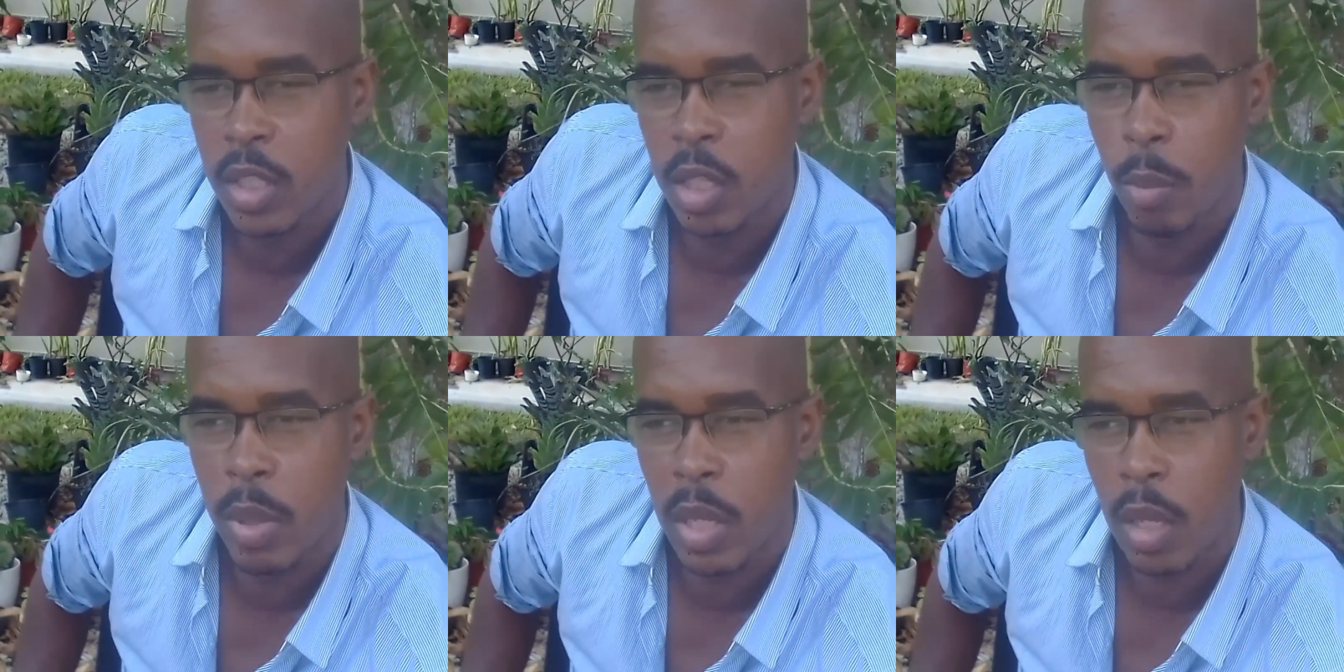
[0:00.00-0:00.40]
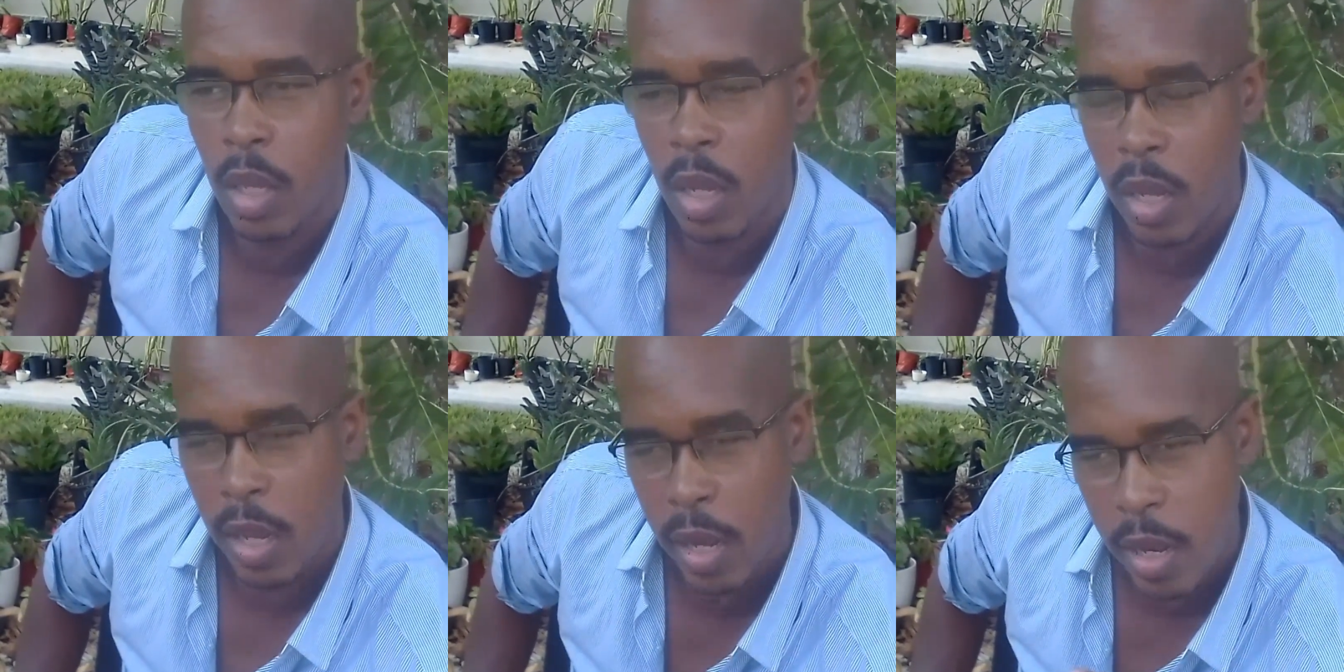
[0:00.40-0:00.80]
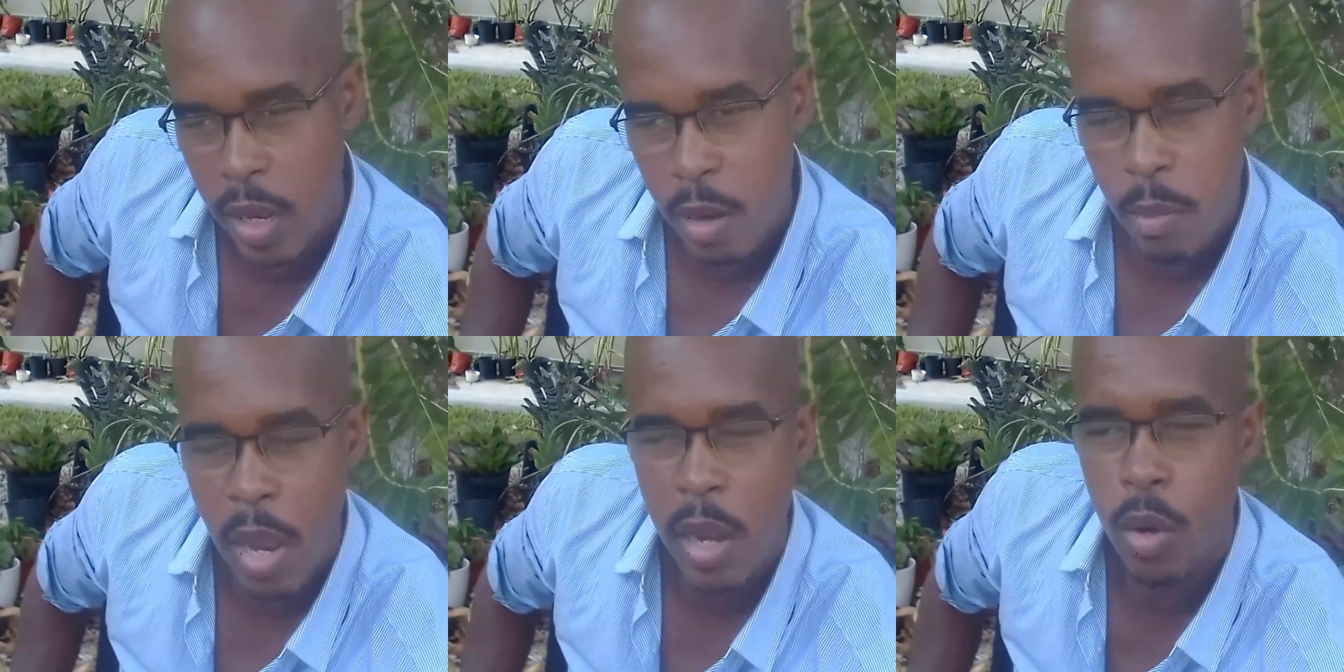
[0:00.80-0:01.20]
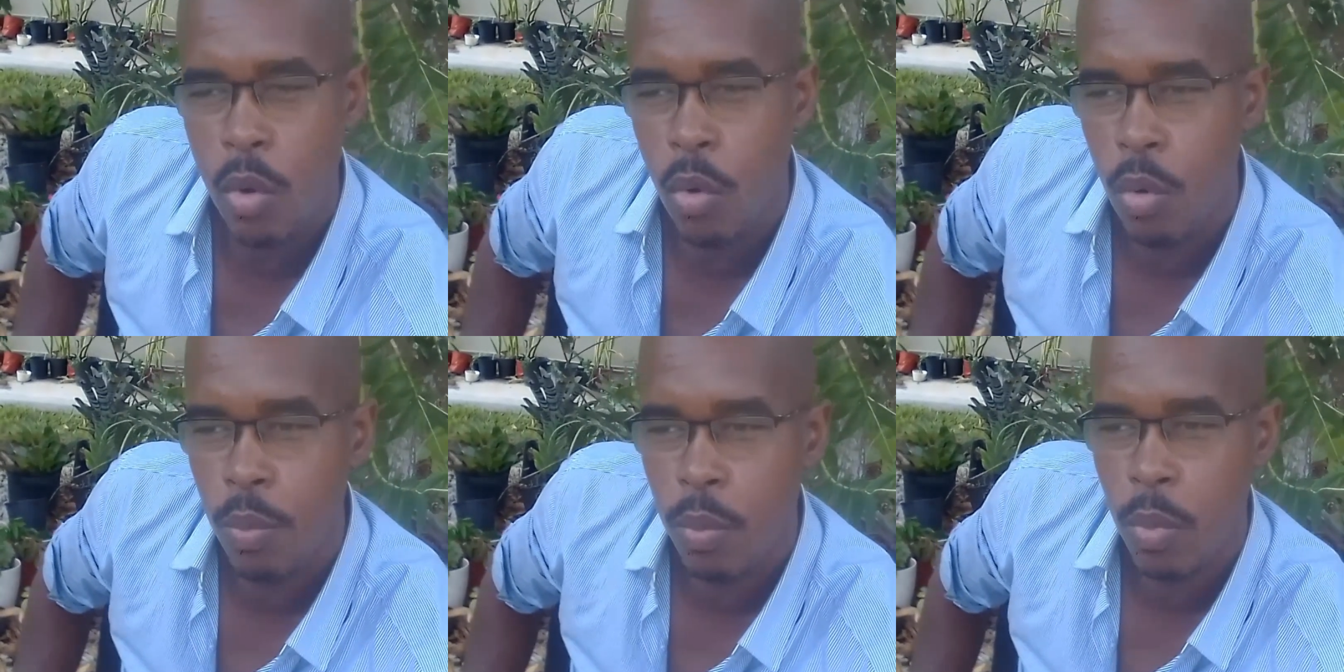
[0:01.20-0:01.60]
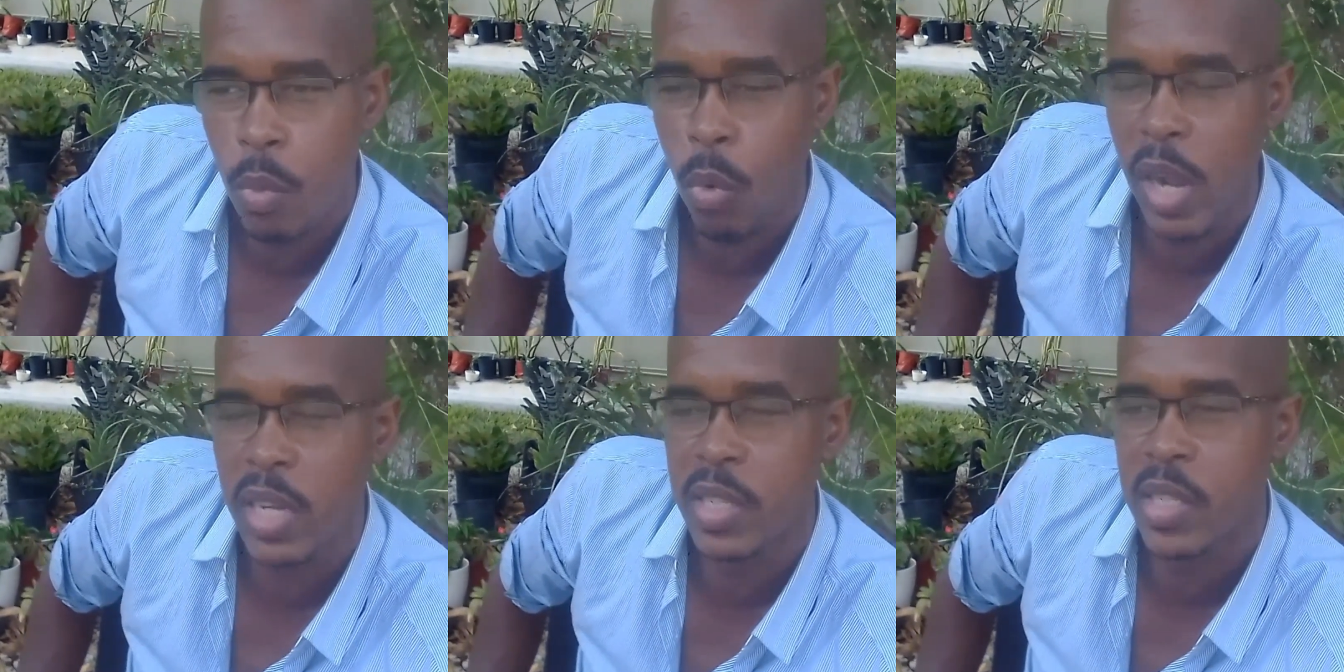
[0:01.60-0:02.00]
to be in my home
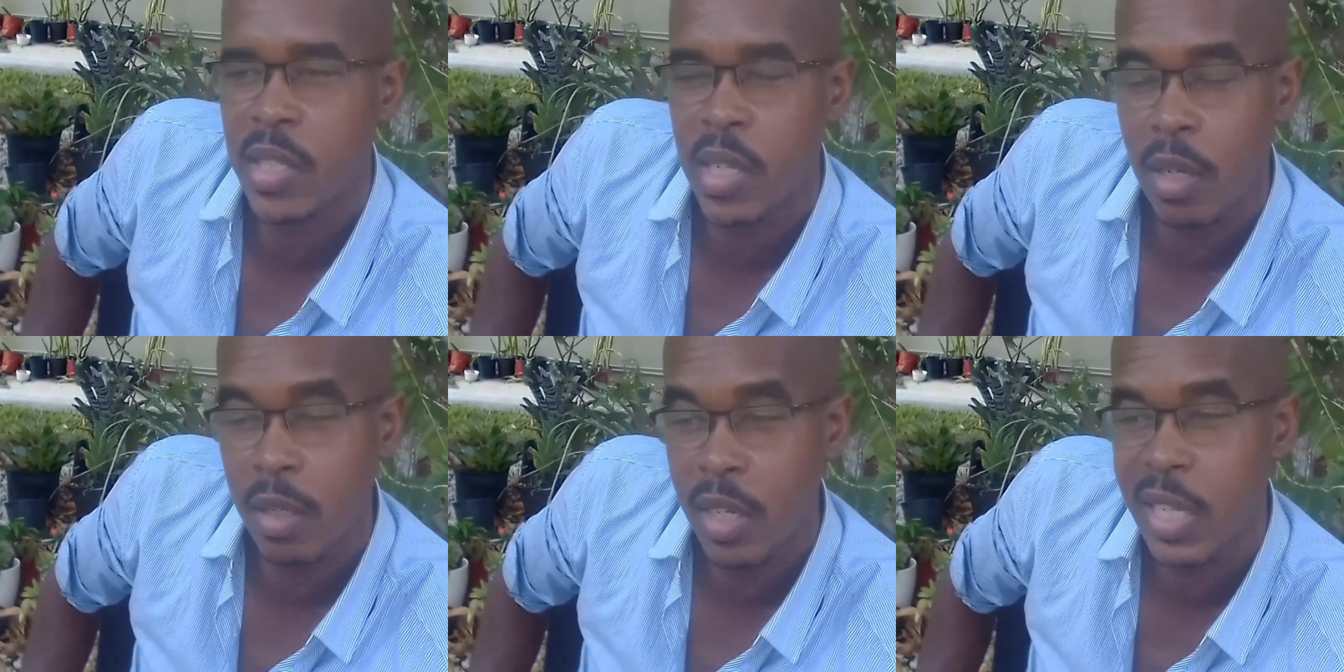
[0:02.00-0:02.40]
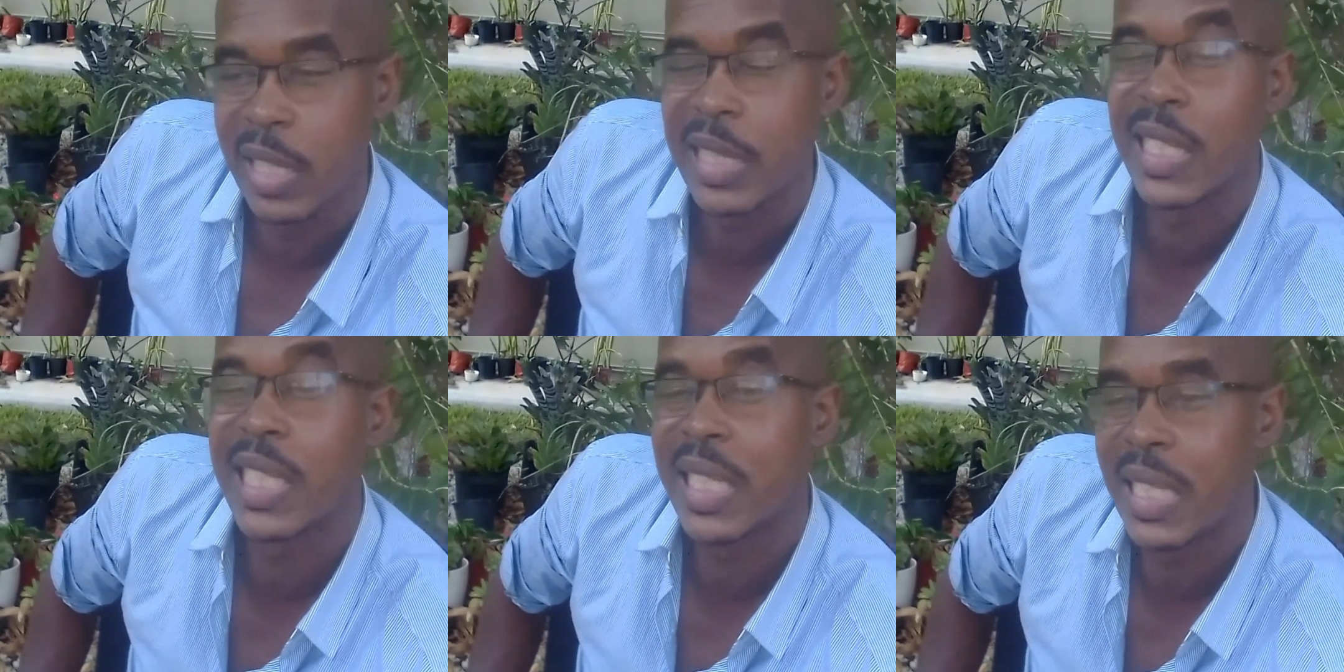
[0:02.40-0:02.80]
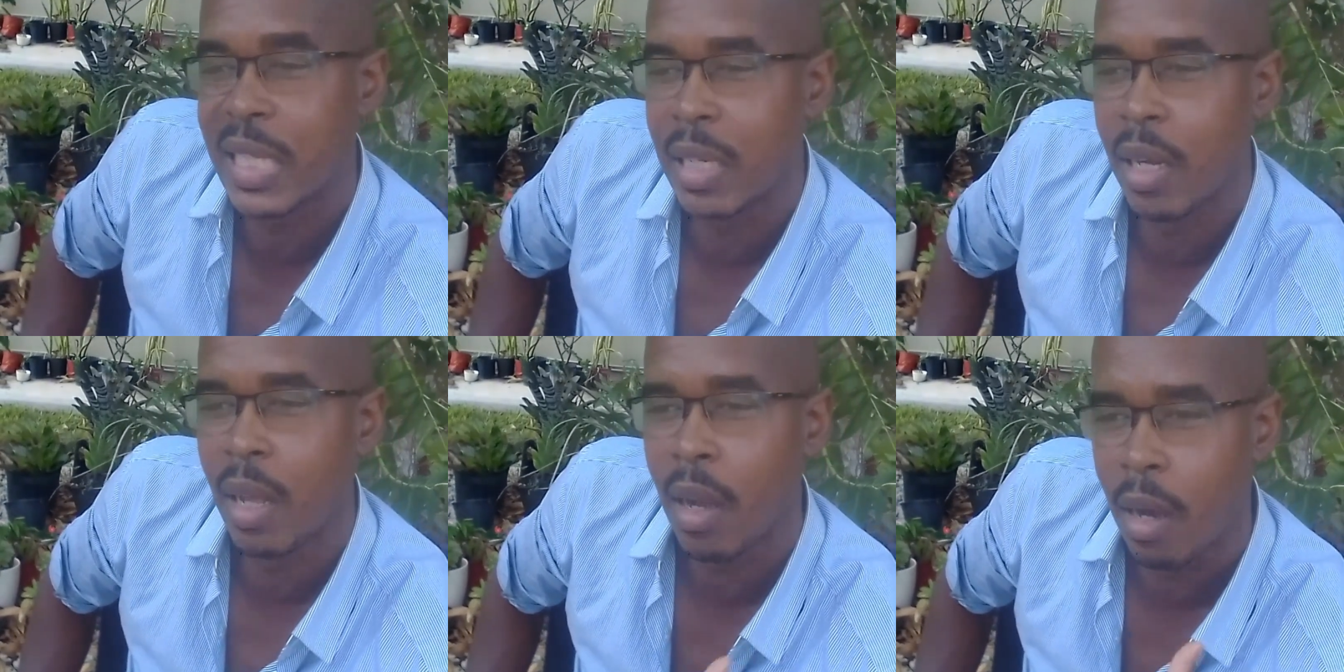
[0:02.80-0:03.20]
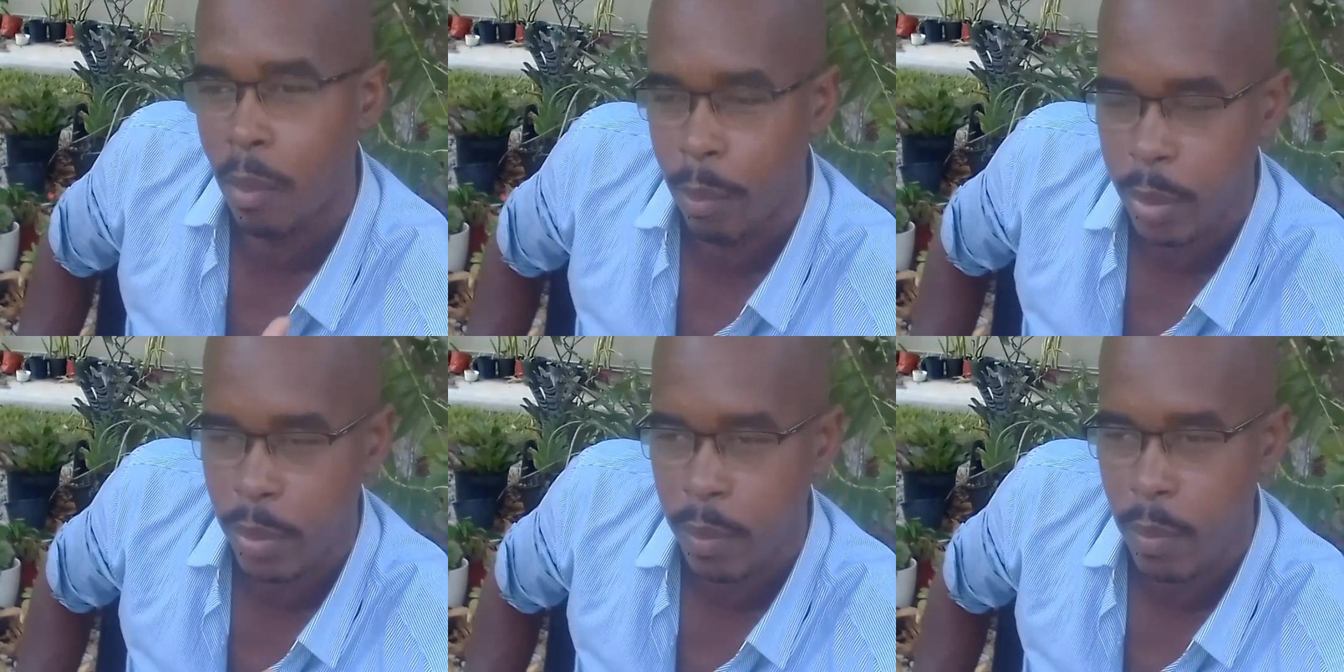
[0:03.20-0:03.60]
while the sun is still up.